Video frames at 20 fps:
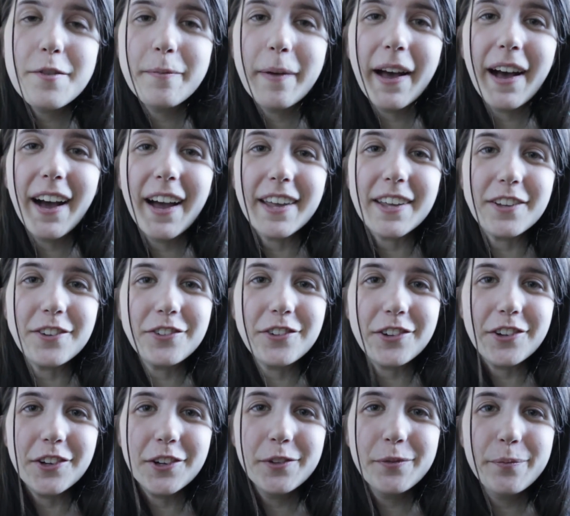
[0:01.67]
Hi
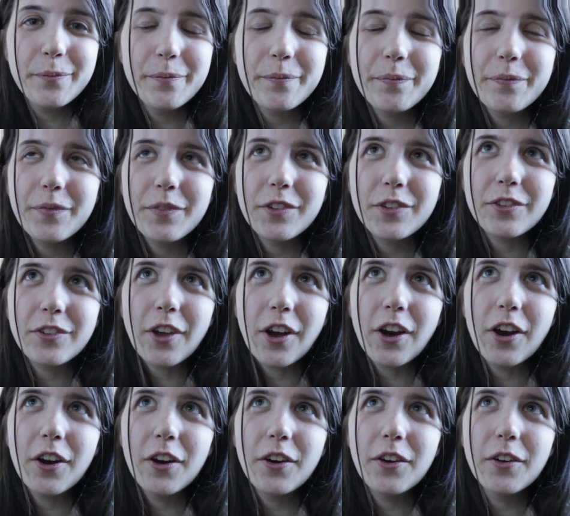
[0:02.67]
YouTube.
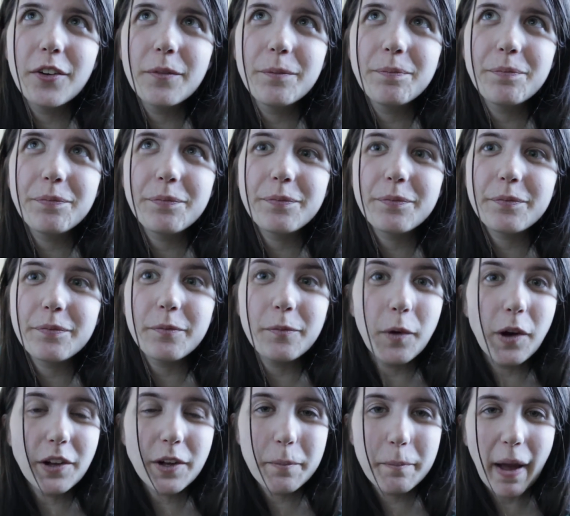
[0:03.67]
So,
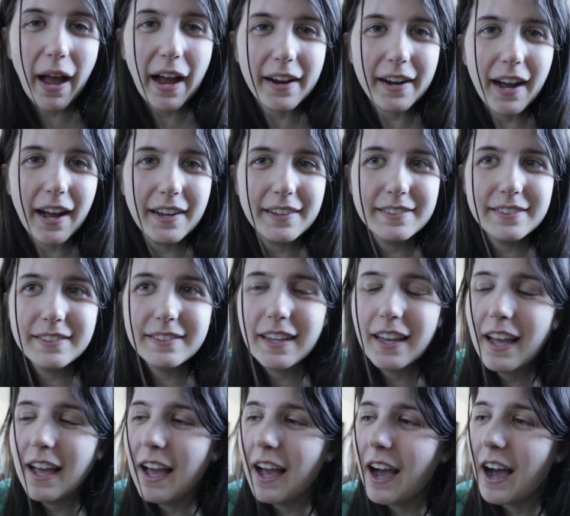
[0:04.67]
welcome back guys.
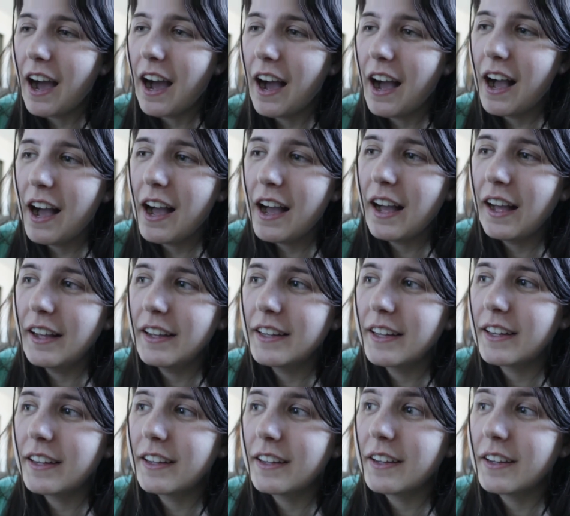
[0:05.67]

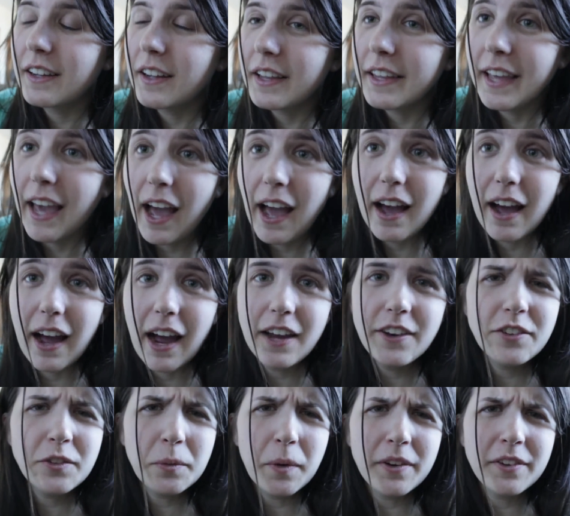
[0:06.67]
Yeah, I
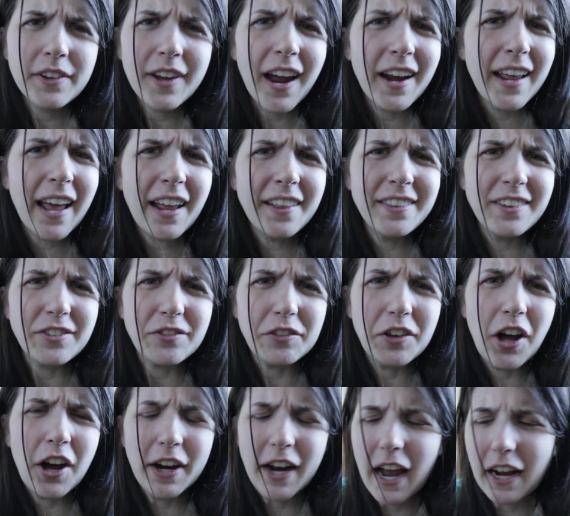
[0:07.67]
just wanted to kind of end this
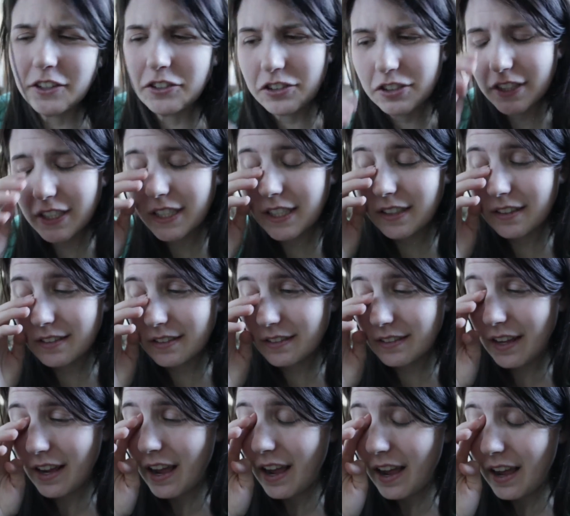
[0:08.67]
vlog actually
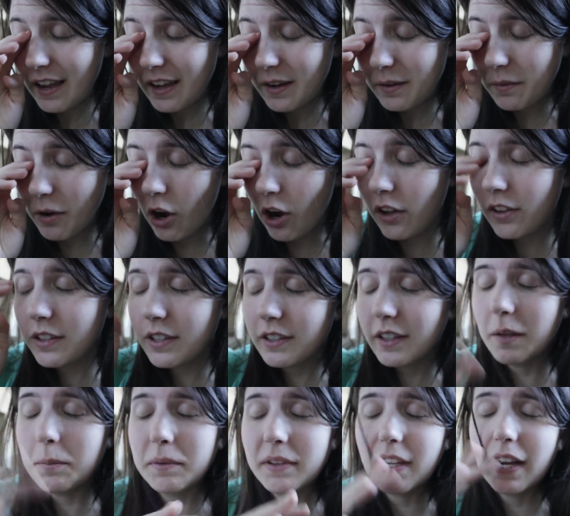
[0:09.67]
because all the
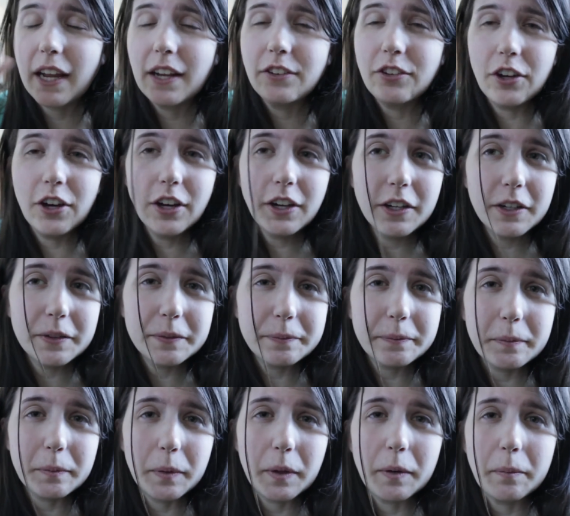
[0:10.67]
clips that I took
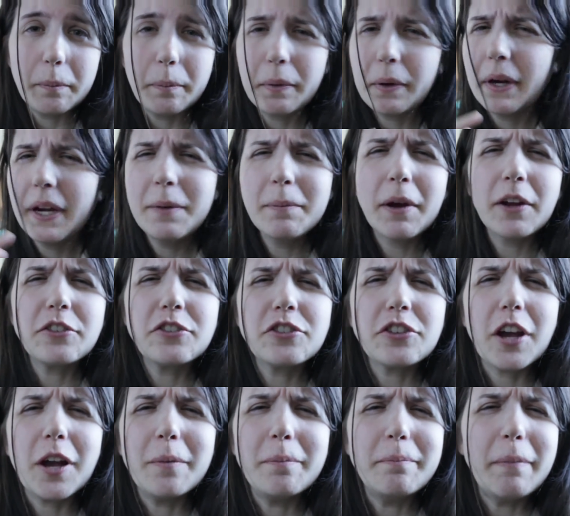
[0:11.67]
were pretty
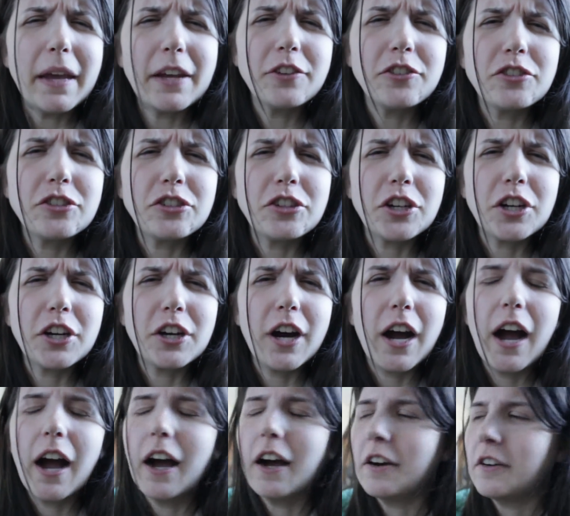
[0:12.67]
much a
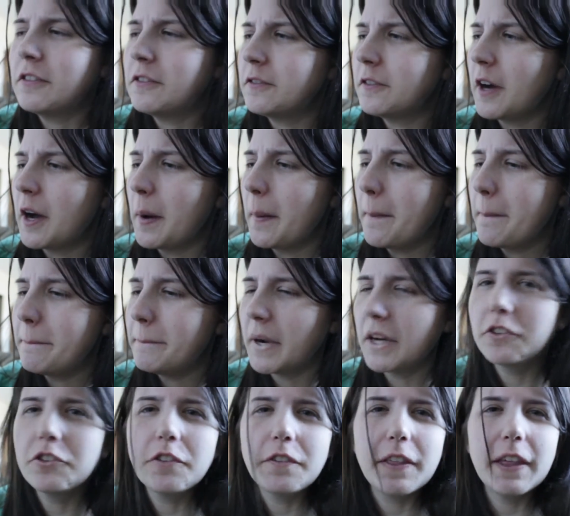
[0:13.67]
mixture of a
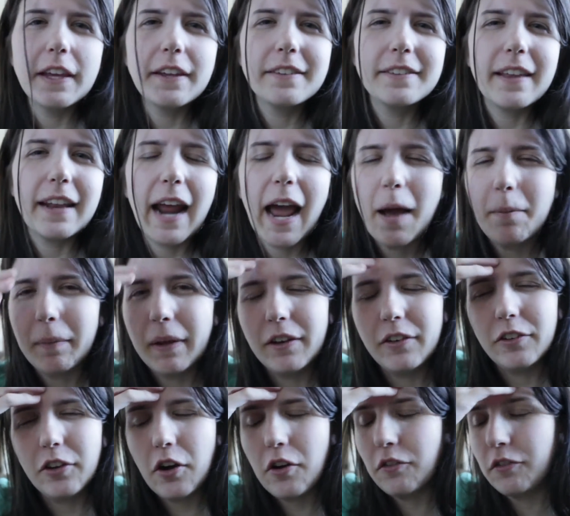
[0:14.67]
bunch of things that
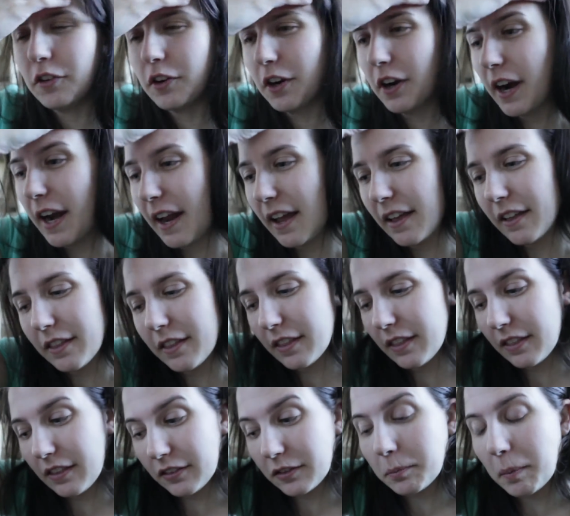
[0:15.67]
happened over
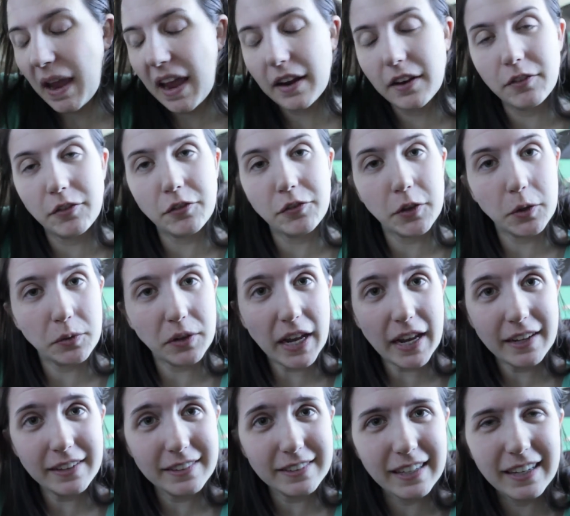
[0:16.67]
the span of a few
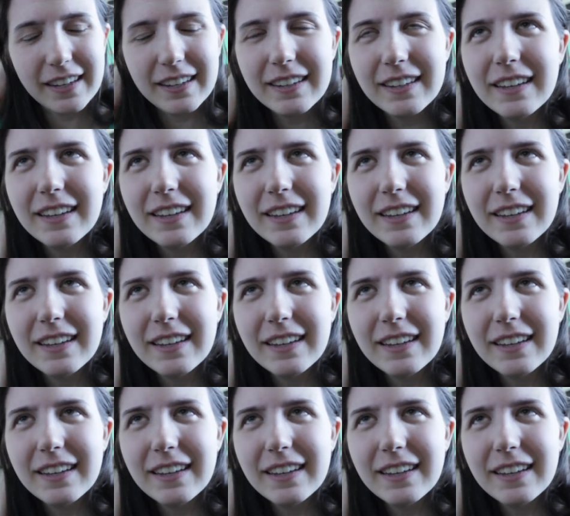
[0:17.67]
days.